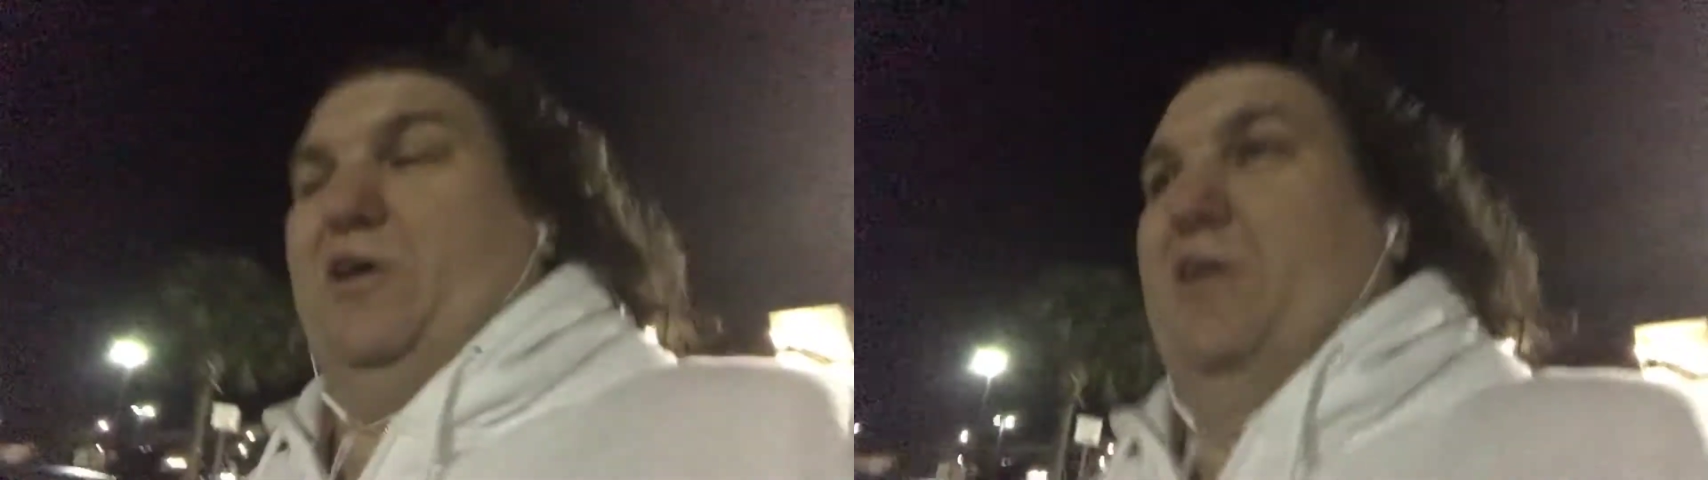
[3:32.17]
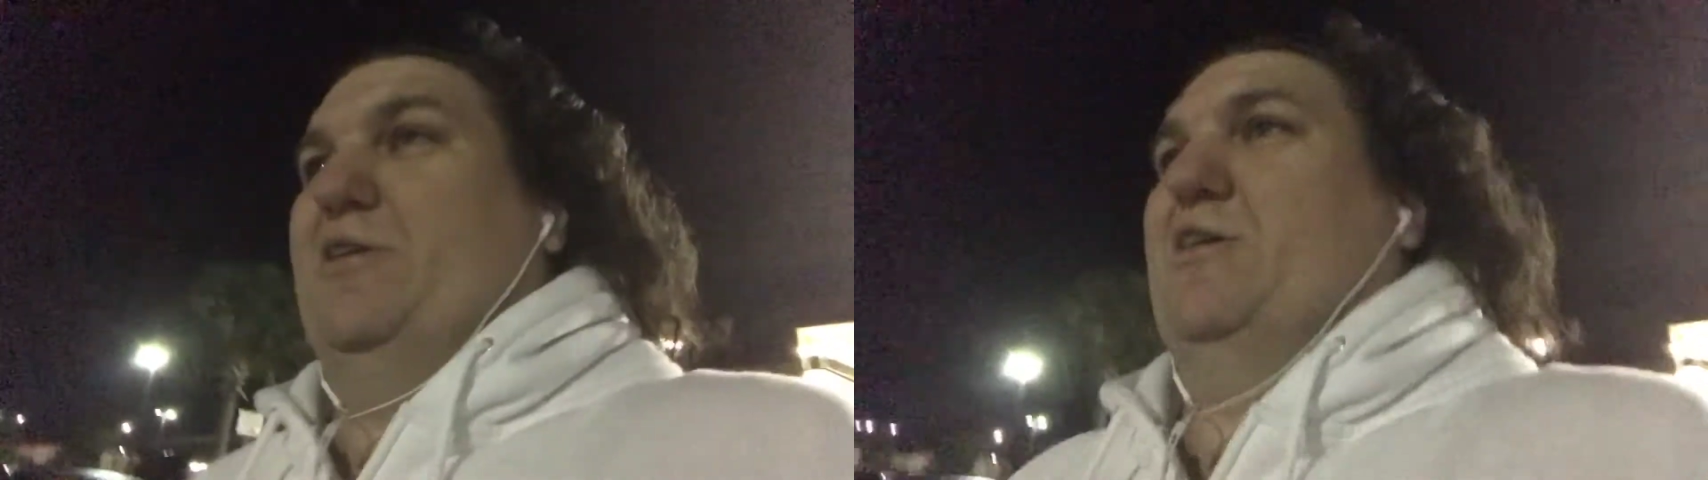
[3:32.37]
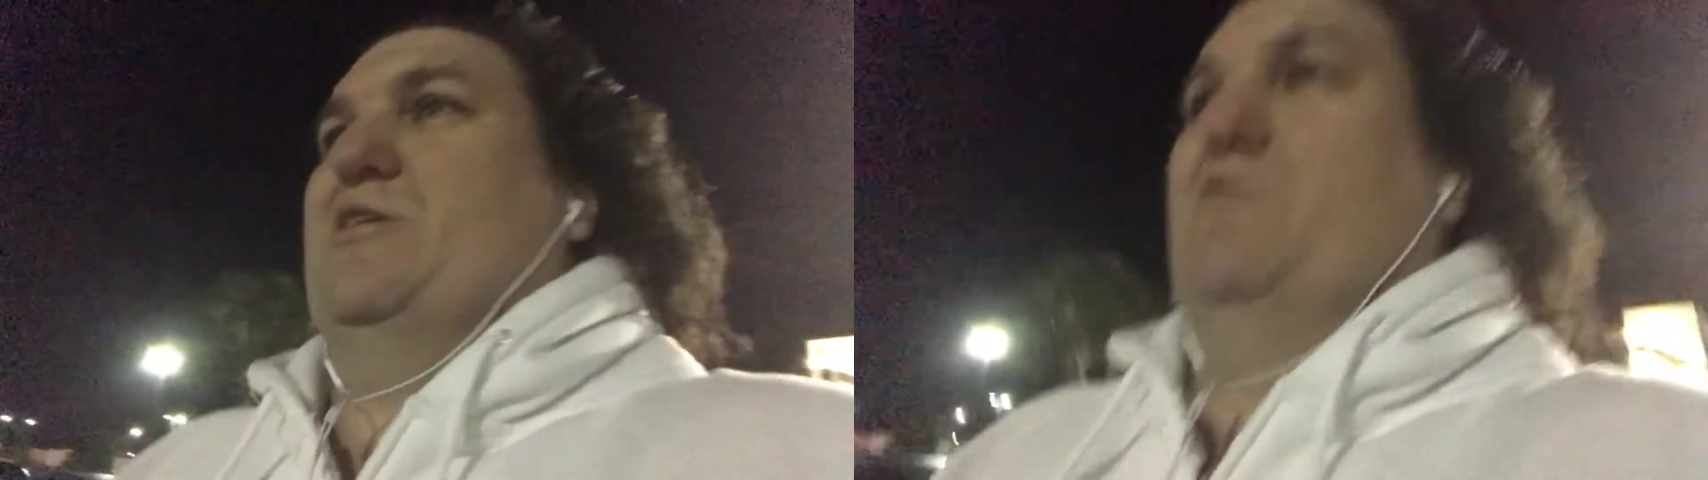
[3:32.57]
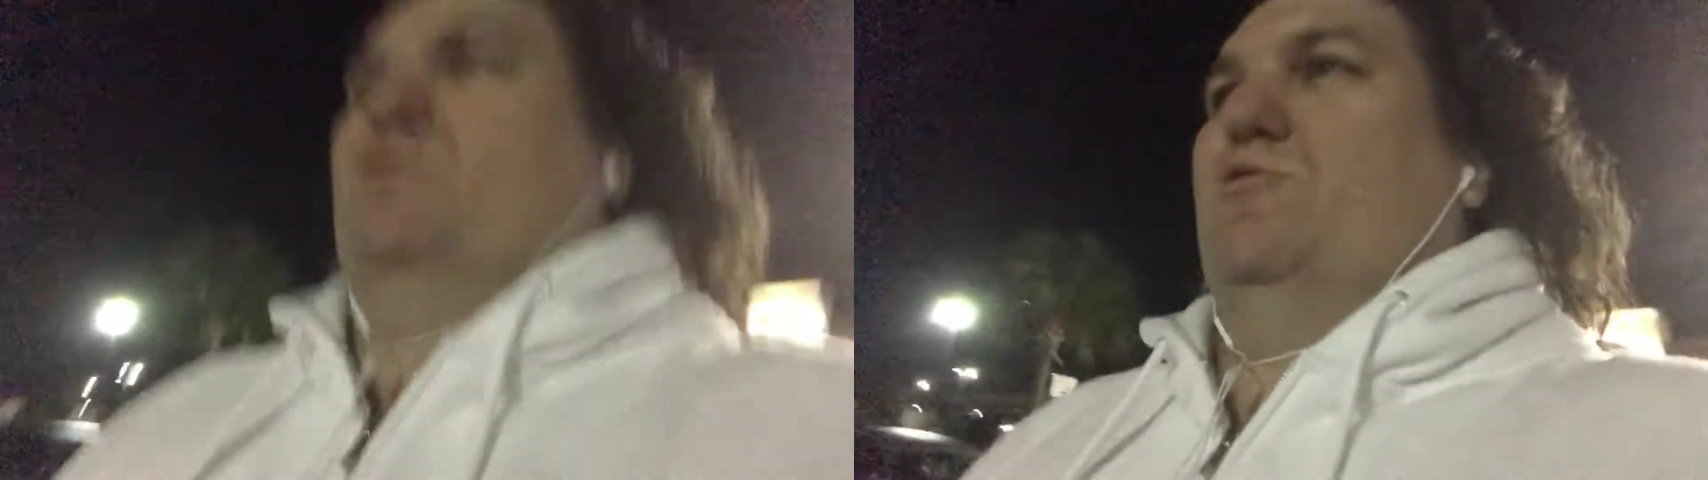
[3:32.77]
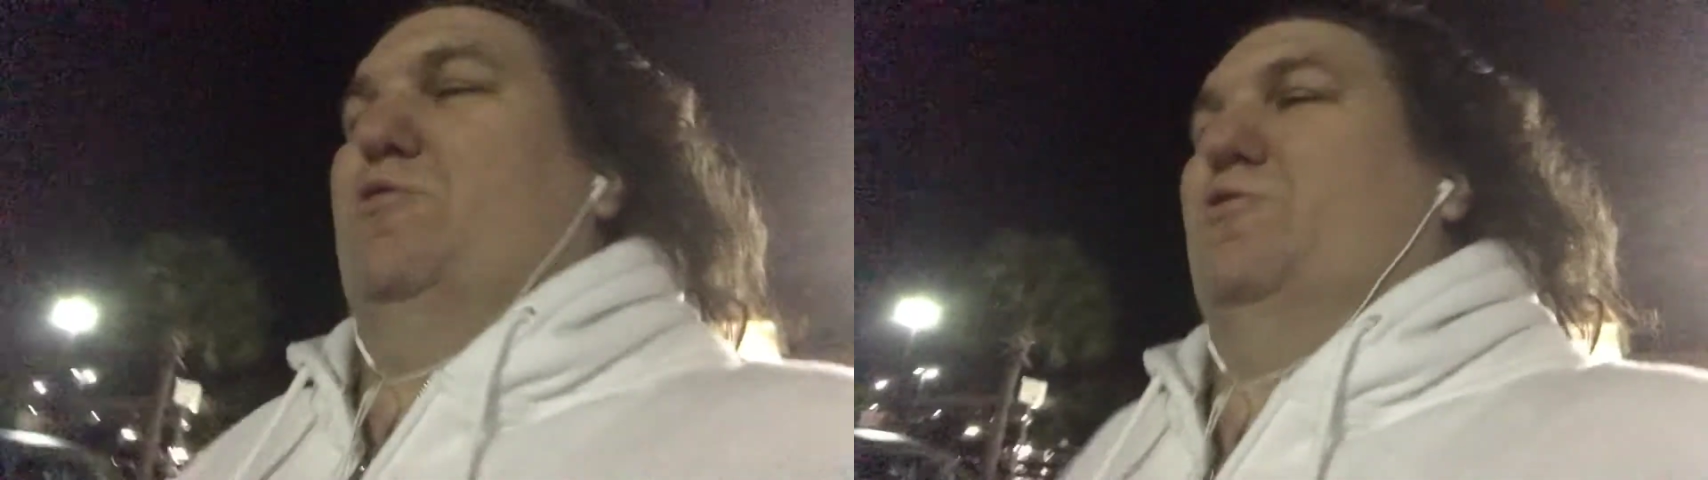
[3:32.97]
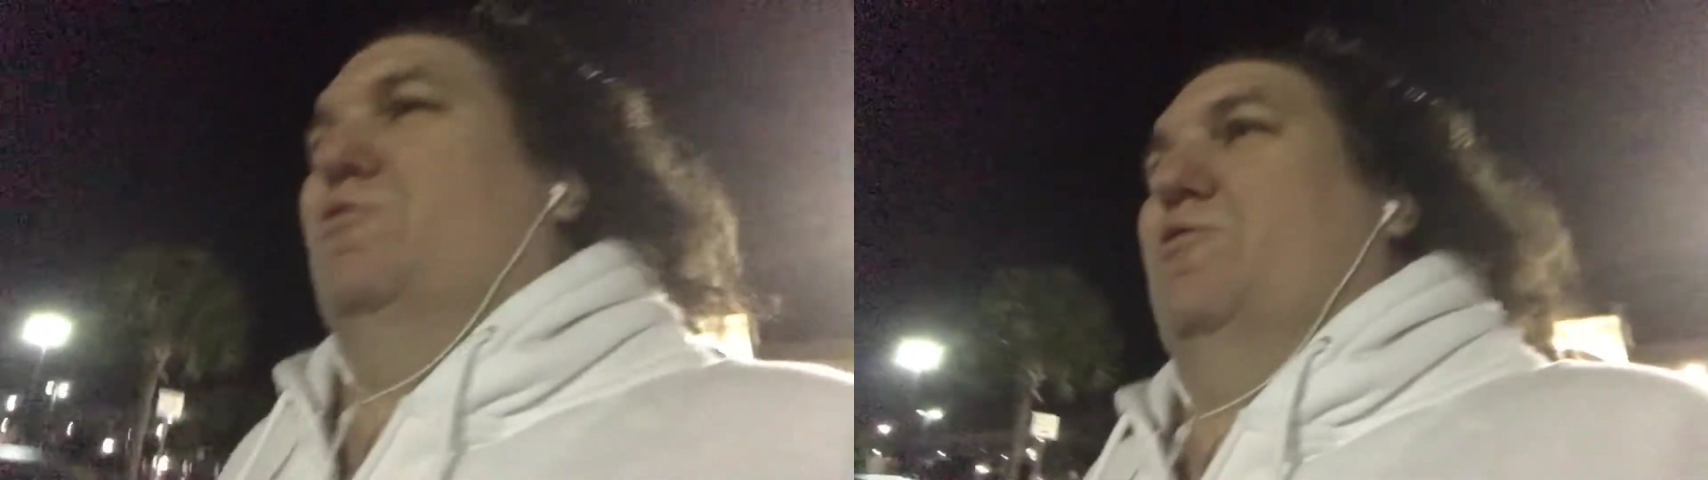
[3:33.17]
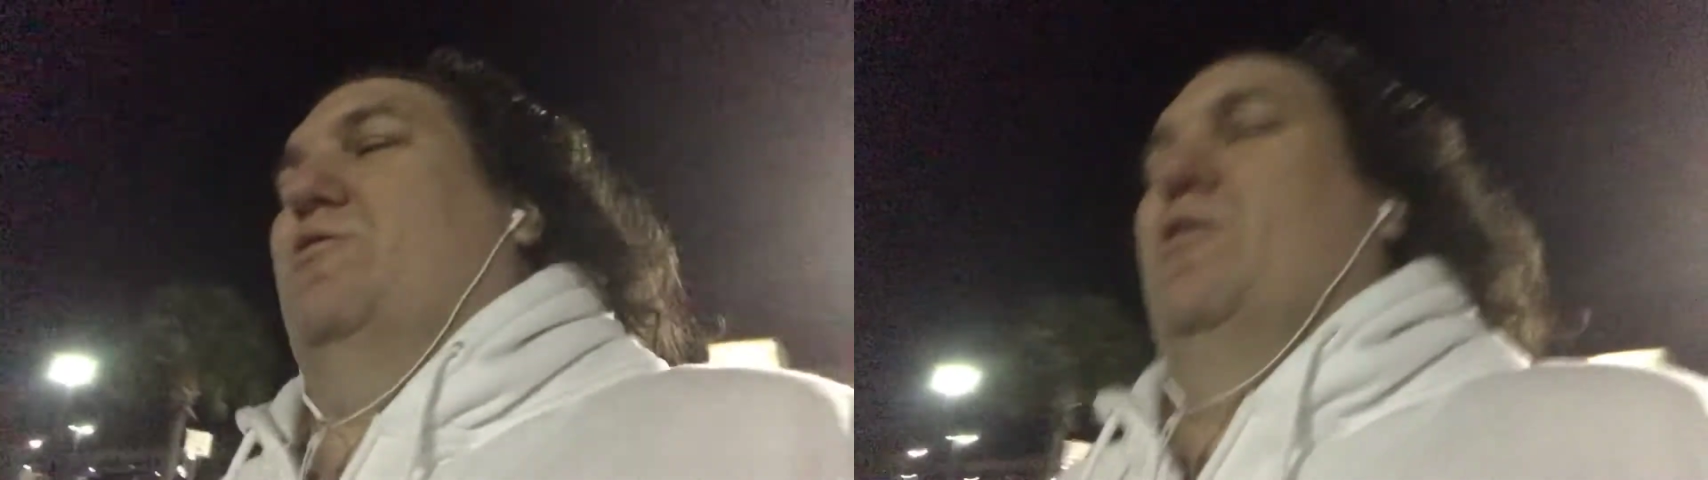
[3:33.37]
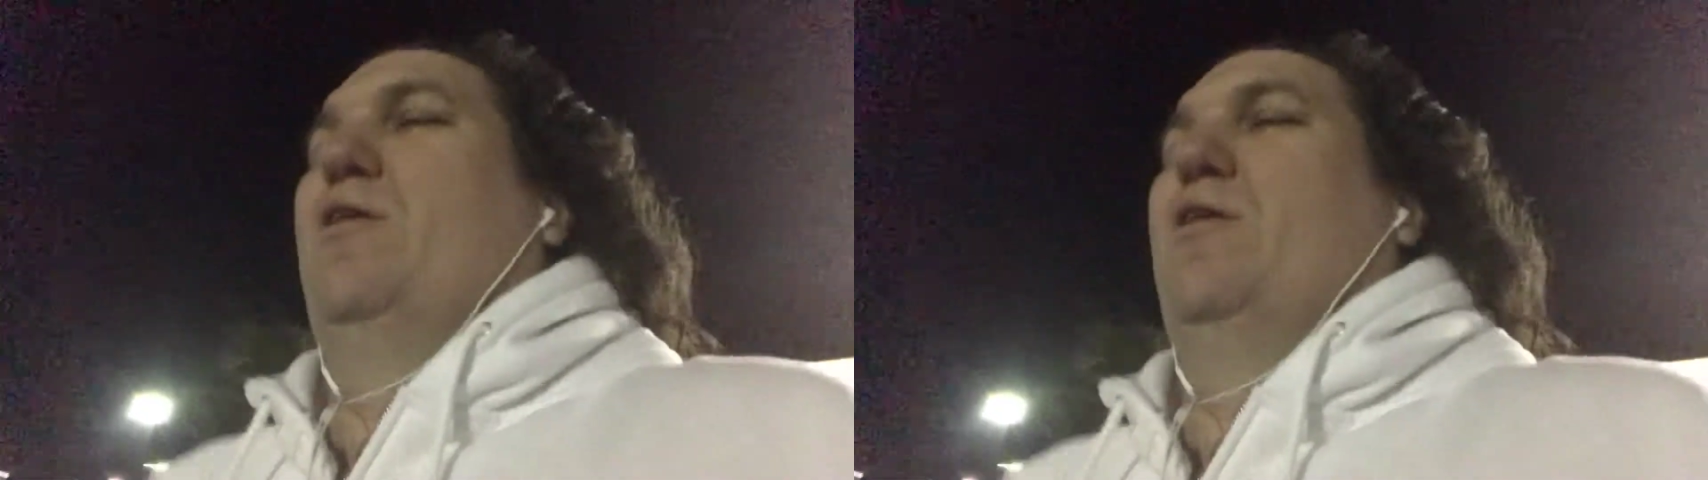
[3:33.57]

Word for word: contest that we were doing,